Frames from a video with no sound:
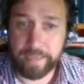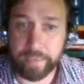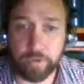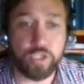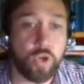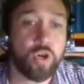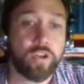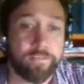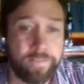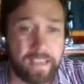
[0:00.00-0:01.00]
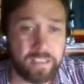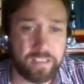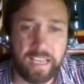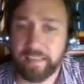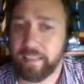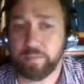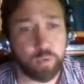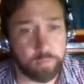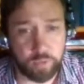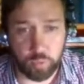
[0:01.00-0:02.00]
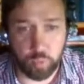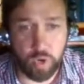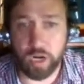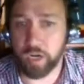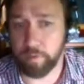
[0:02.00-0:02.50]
There is knock-on effects to that. There's problems with work,